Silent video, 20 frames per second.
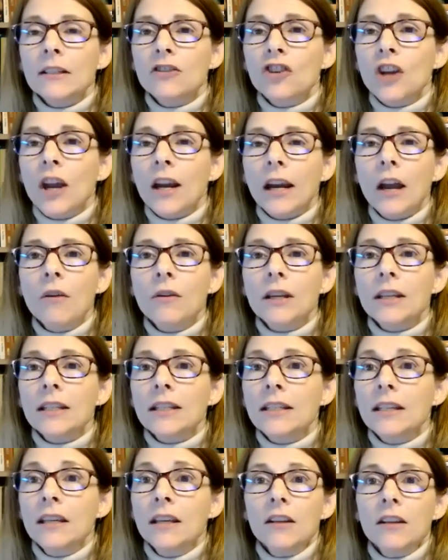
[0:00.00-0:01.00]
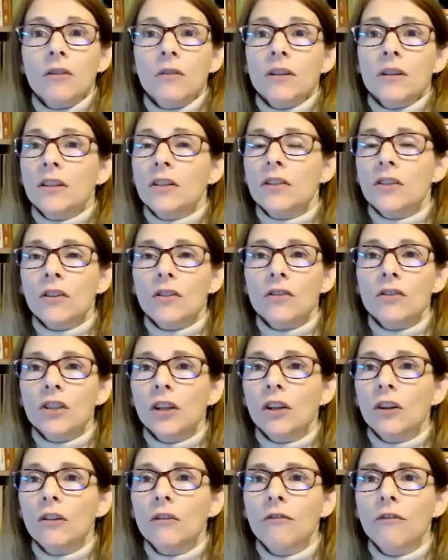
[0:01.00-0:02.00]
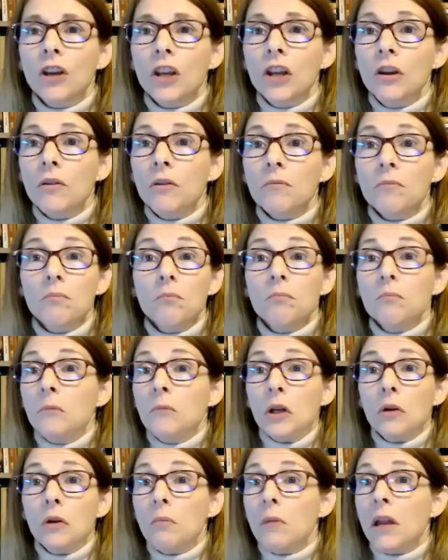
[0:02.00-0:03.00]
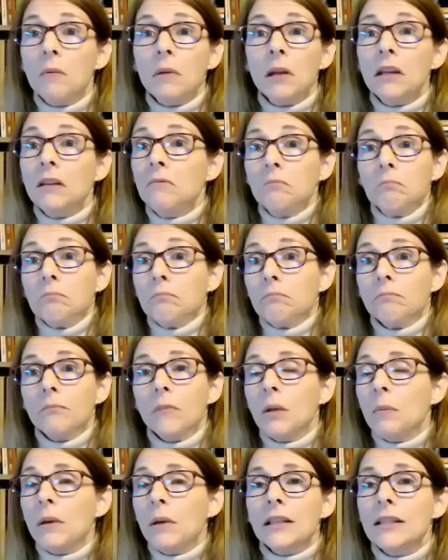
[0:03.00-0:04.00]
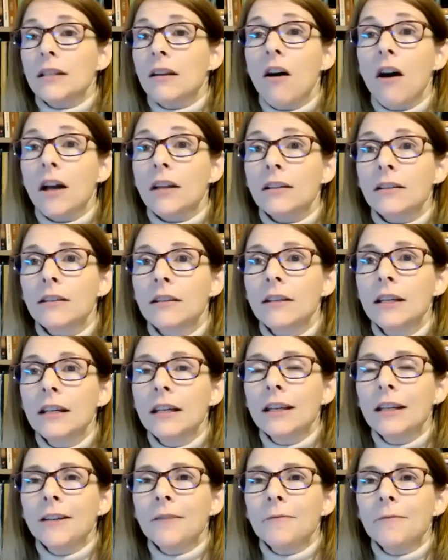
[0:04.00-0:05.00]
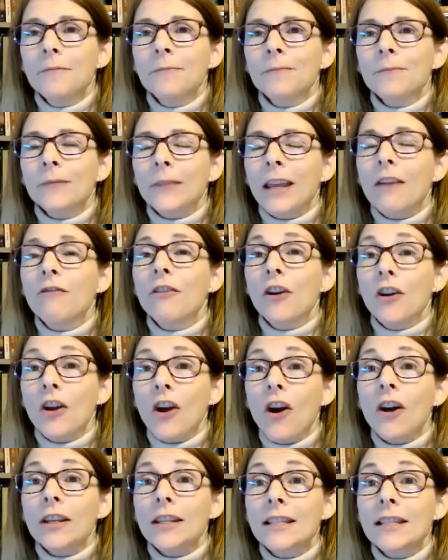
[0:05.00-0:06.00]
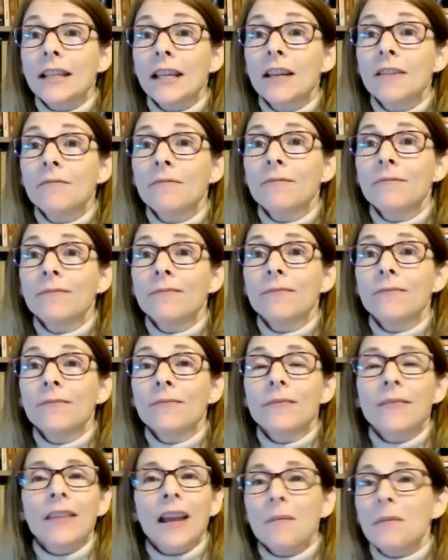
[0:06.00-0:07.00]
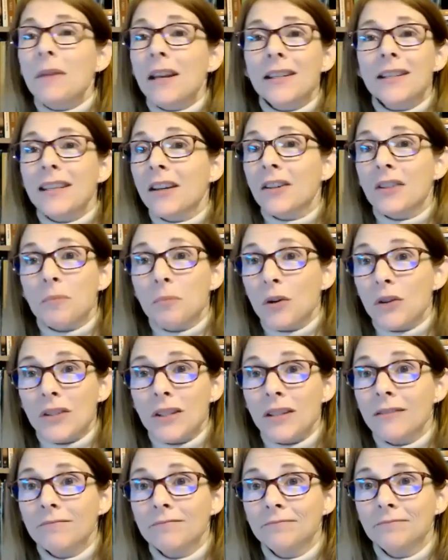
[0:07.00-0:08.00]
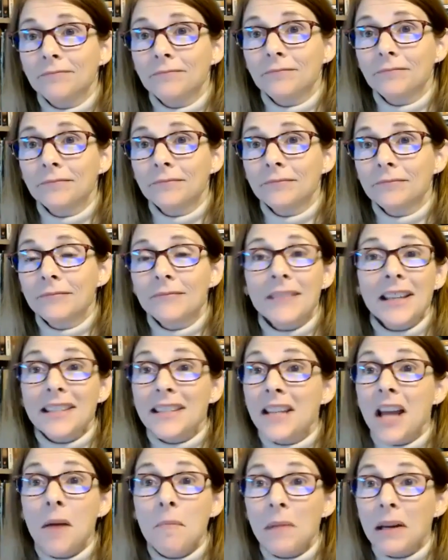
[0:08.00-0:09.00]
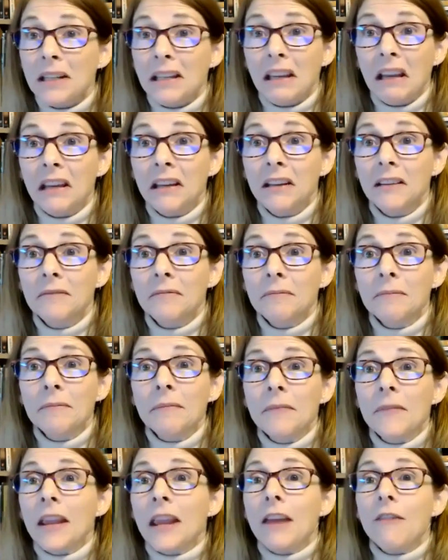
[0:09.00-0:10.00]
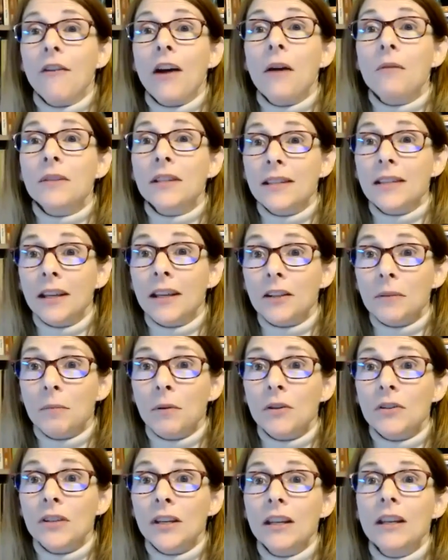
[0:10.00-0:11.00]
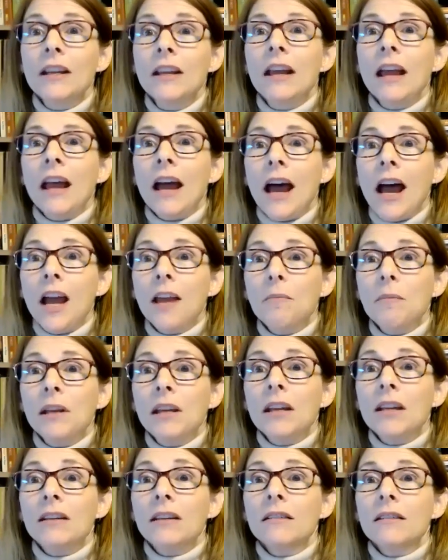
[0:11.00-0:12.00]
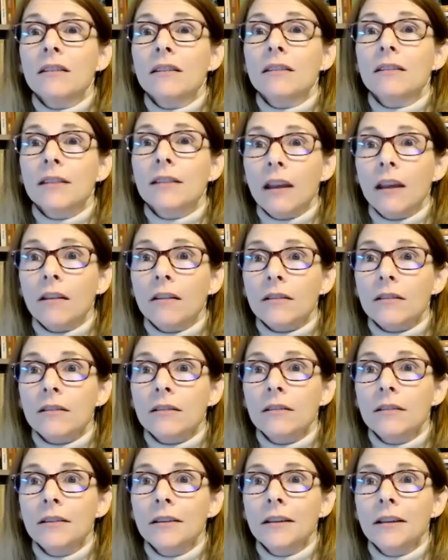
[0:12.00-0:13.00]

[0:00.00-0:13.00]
check out and see, you know, is discern to learn for you? You know, maybe, maybe it's not. Okay, very honestly, I'm not a salesperson. That's not my gig. If I was a salesperson, I'd be in sales.